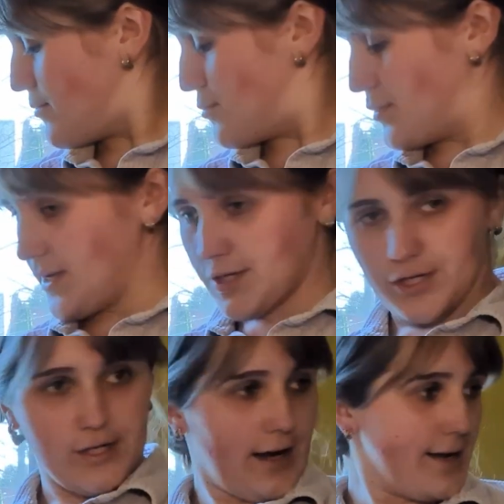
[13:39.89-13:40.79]

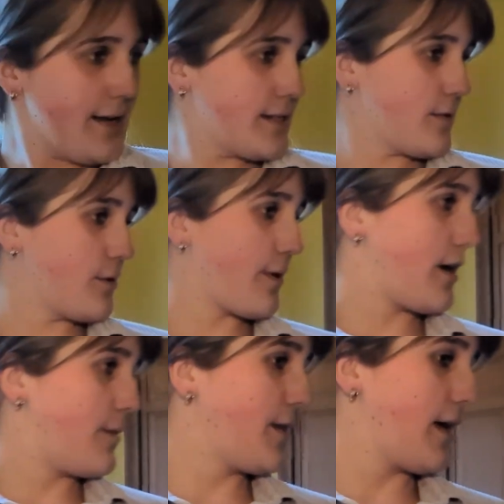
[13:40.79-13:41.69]
which I guess I will
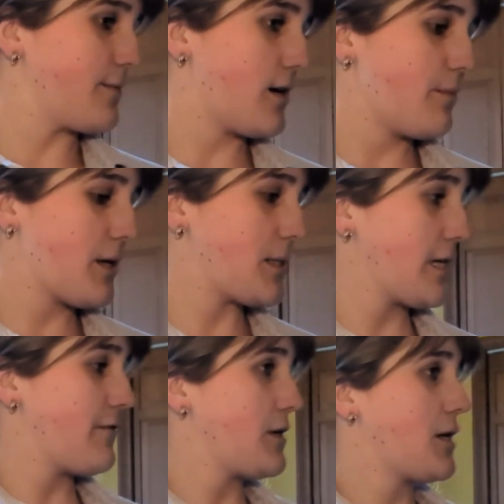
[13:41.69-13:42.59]
write on my laptop because
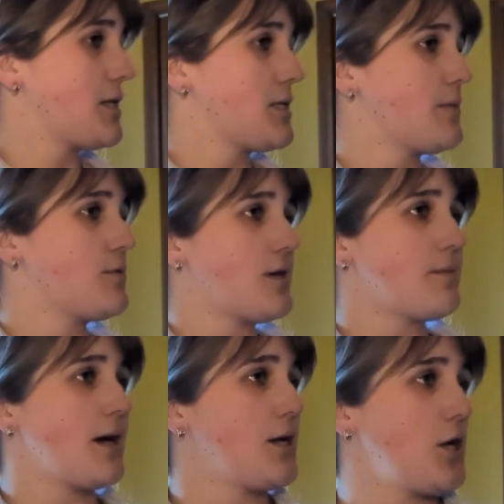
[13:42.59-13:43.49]
I forgot to bring
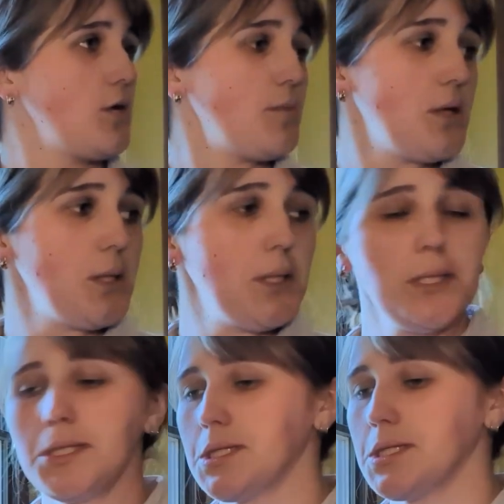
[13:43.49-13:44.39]
my notebook.